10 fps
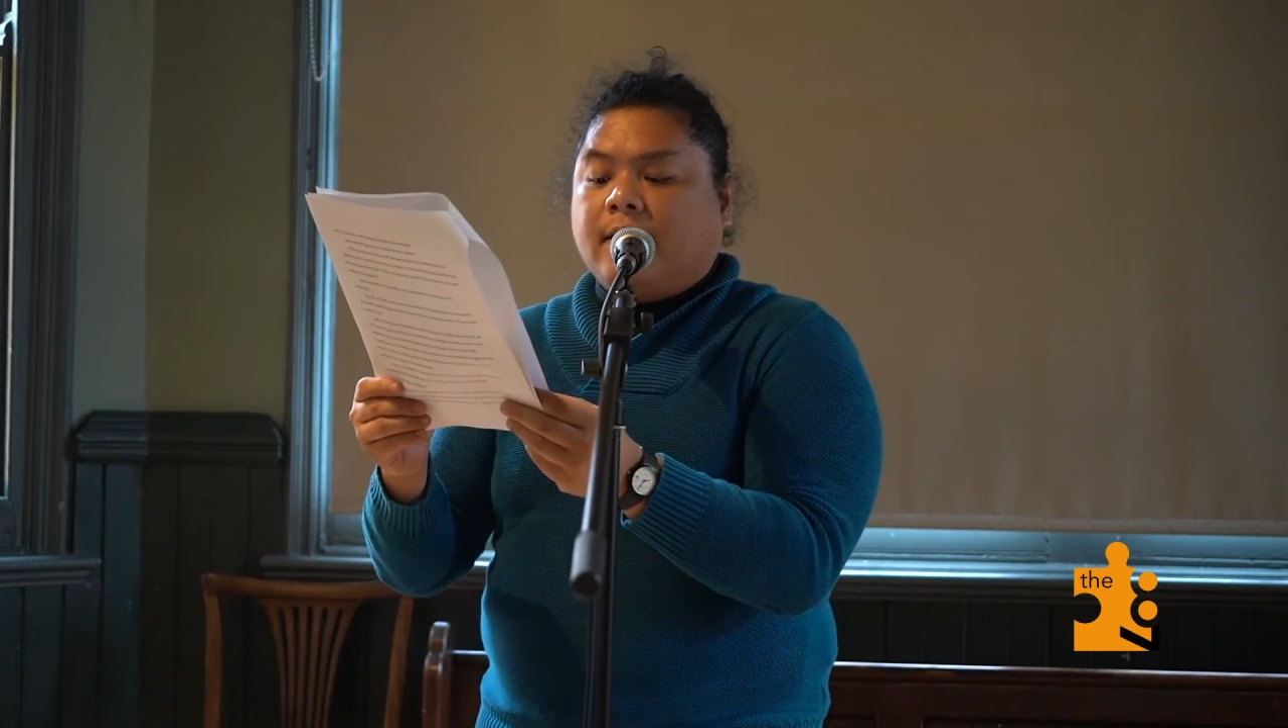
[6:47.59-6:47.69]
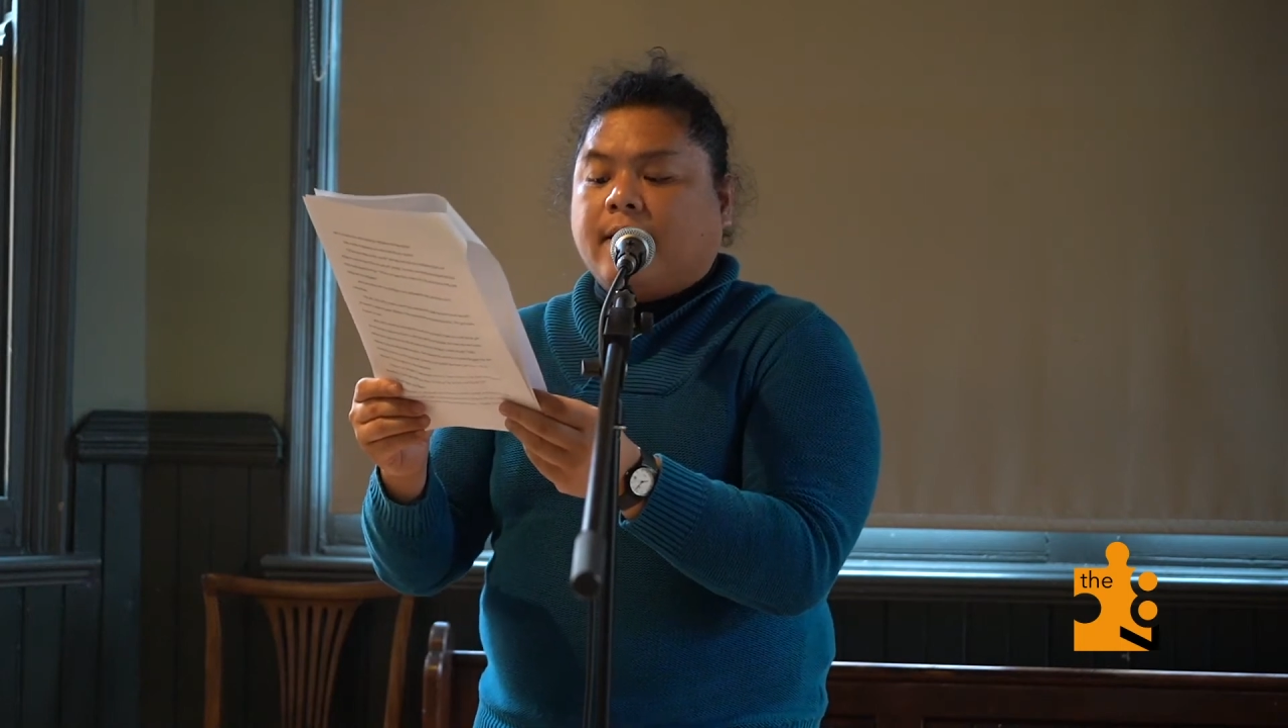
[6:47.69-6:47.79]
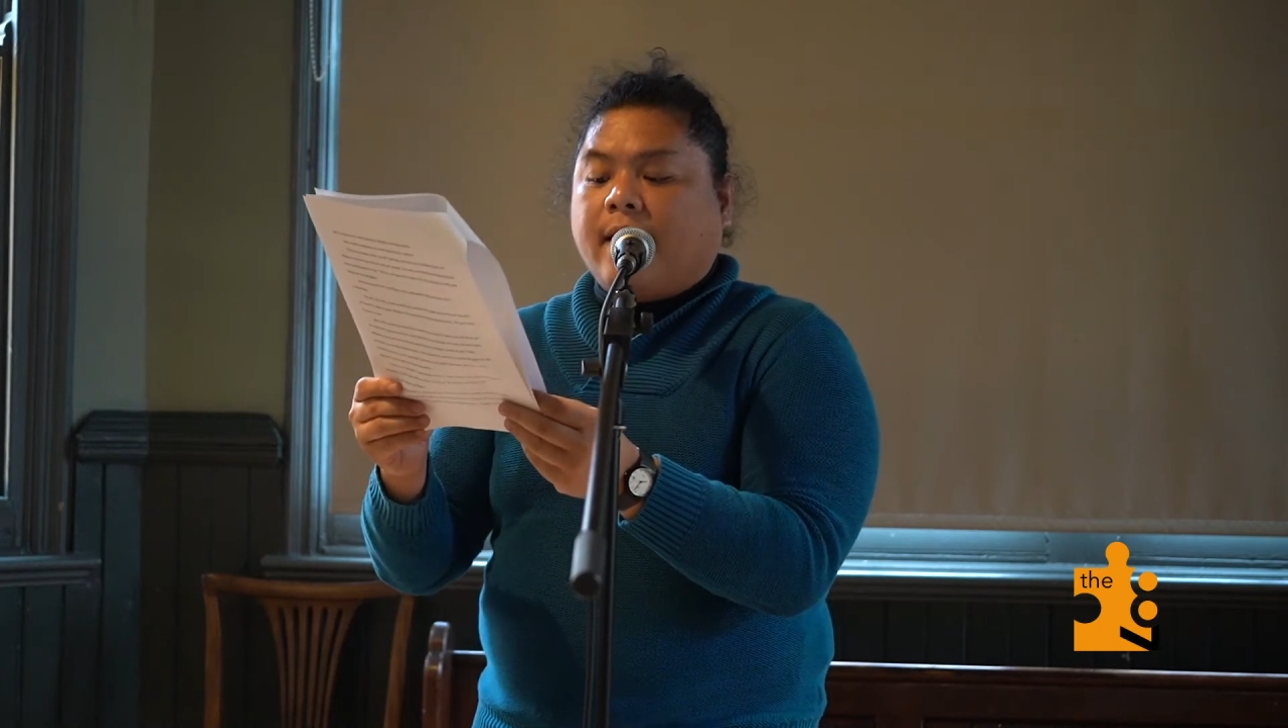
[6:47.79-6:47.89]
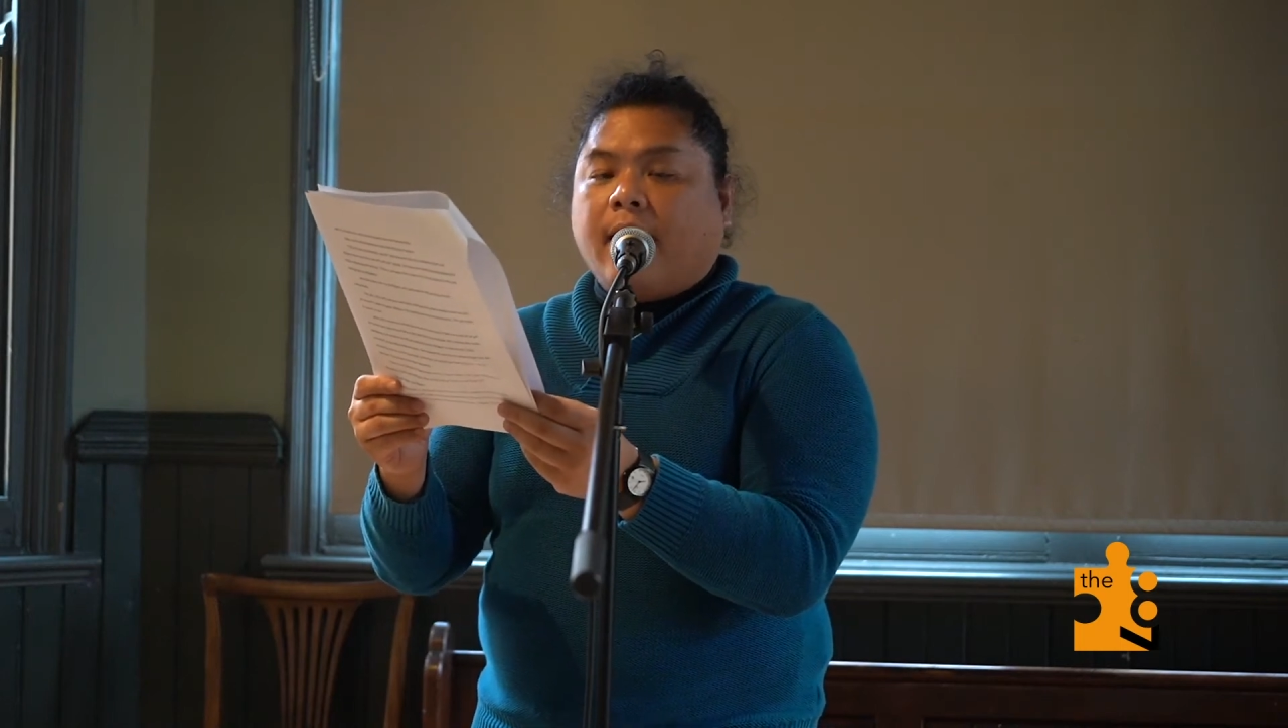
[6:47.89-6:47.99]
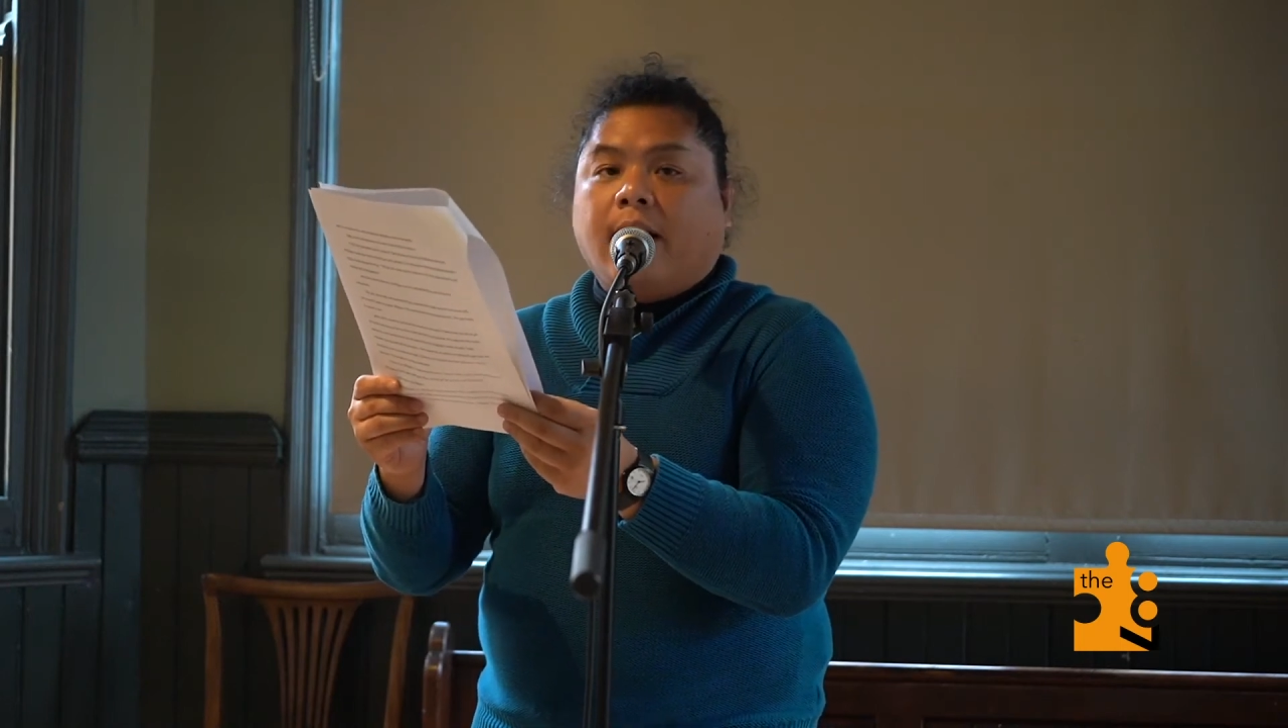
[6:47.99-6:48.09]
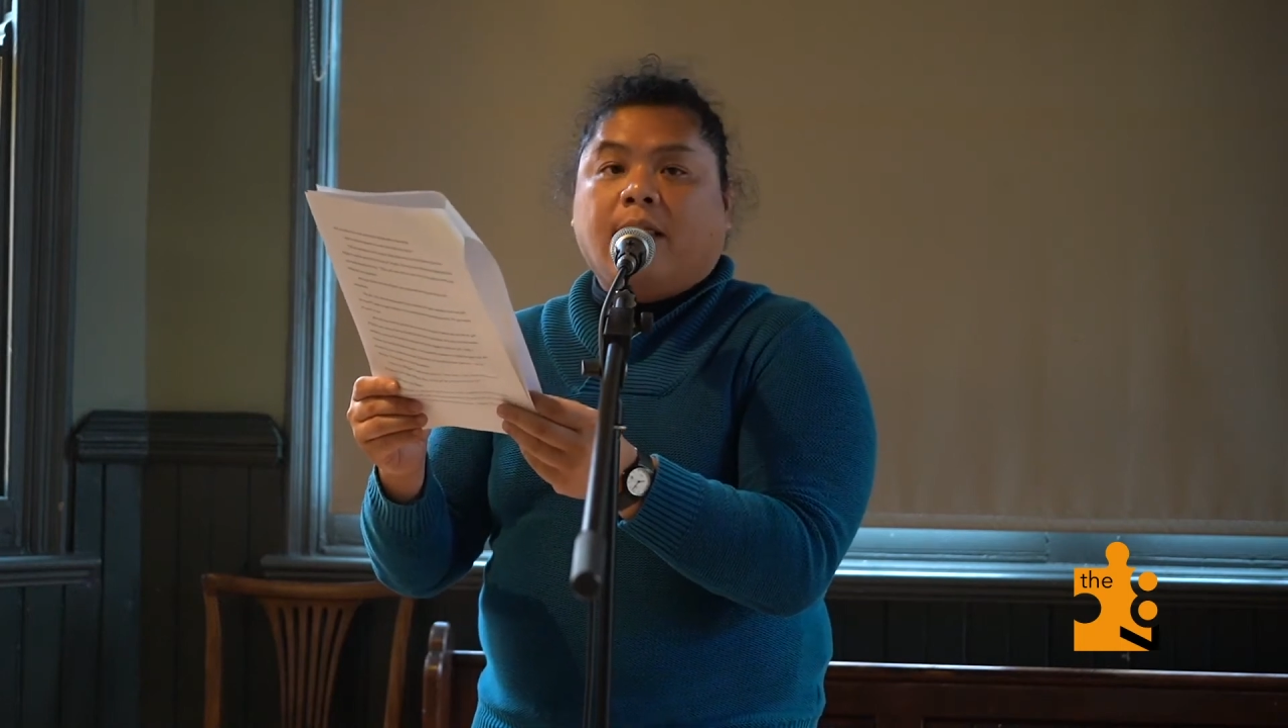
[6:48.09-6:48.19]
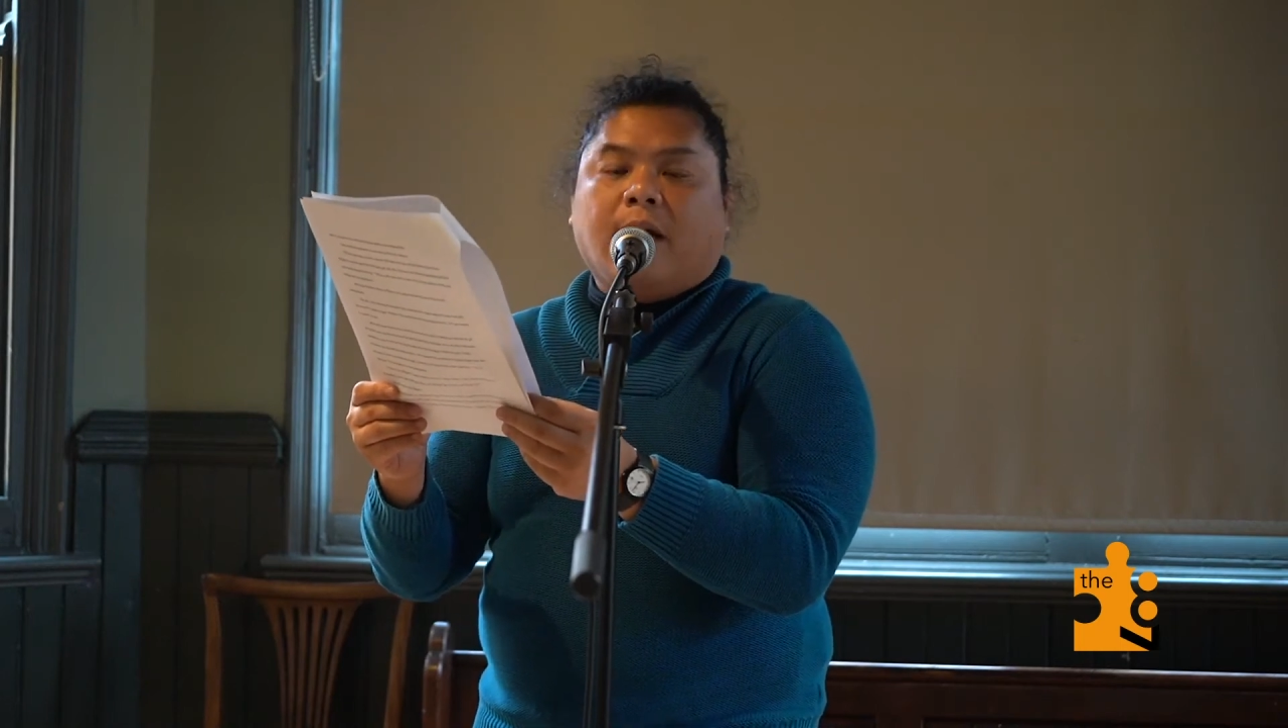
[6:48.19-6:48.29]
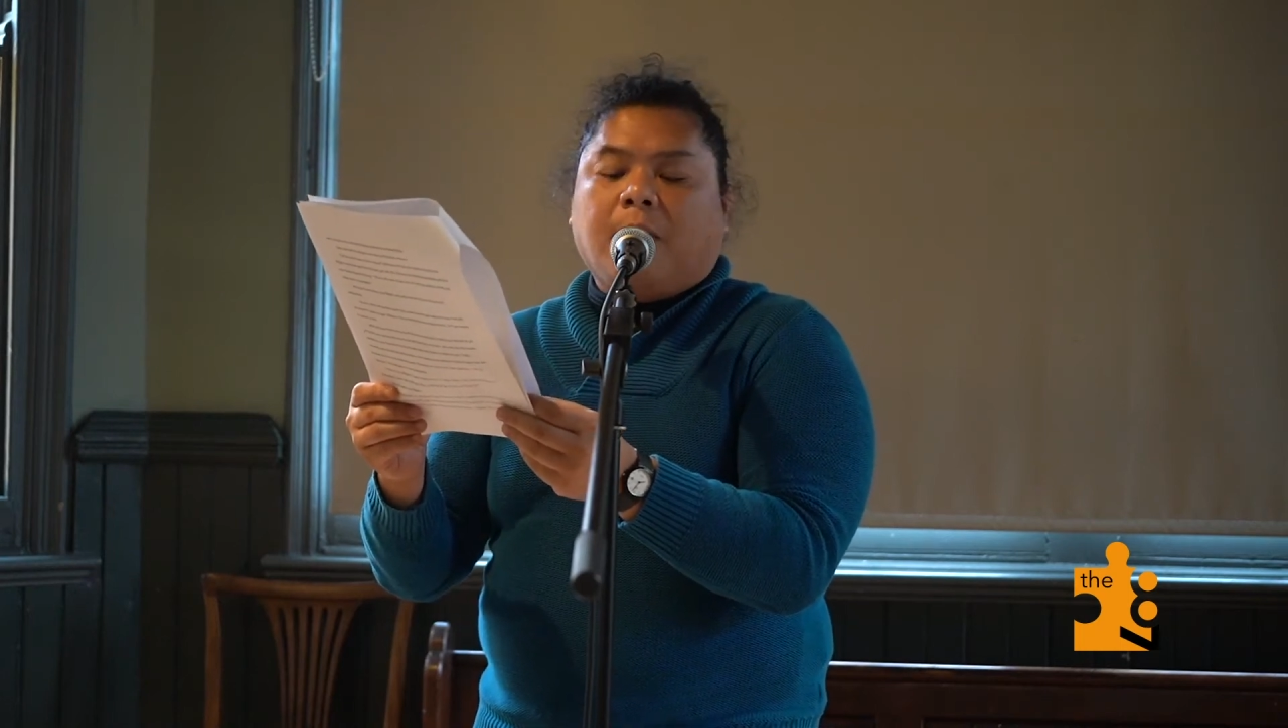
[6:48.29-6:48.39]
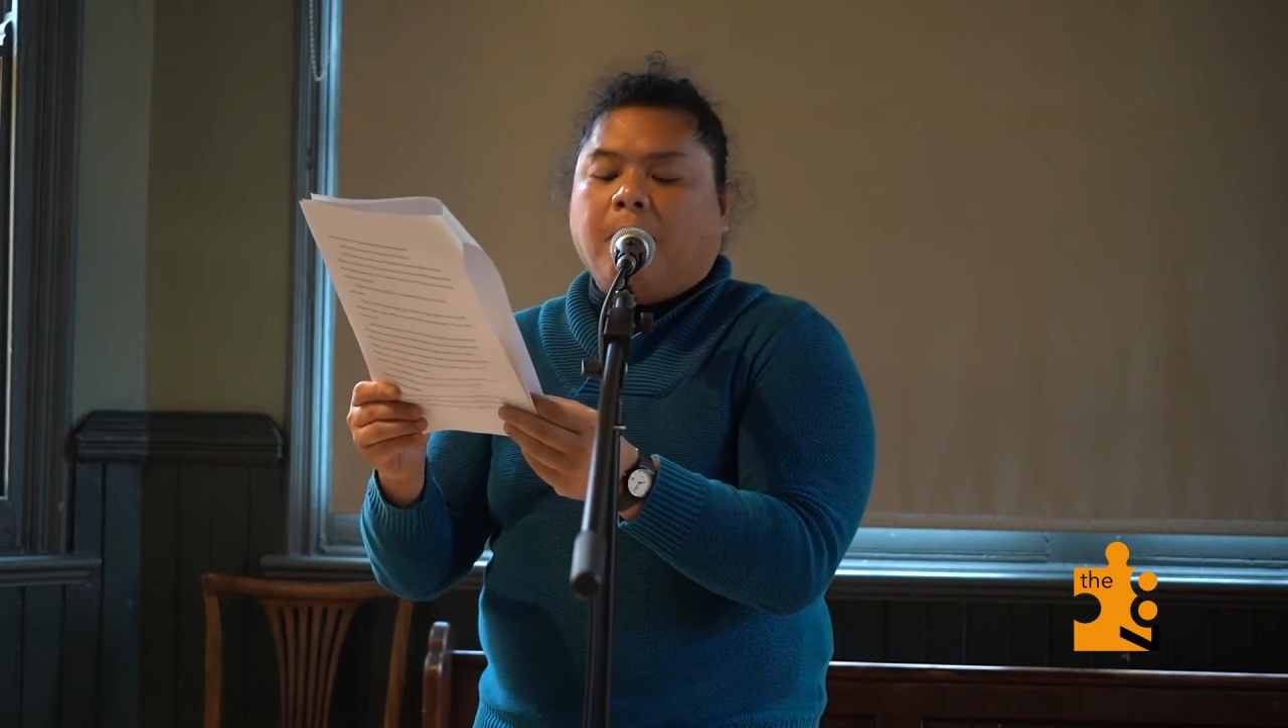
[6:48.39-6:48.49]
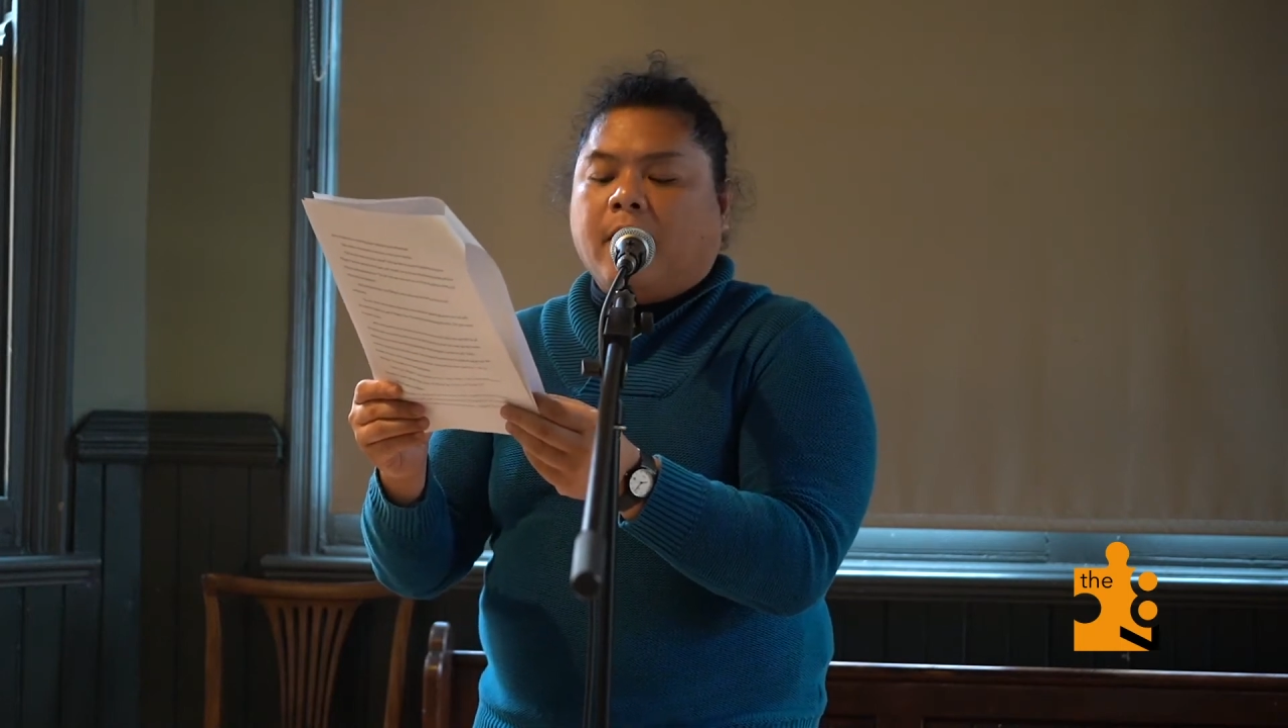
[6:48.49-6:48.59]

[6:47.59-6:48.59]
since I killed that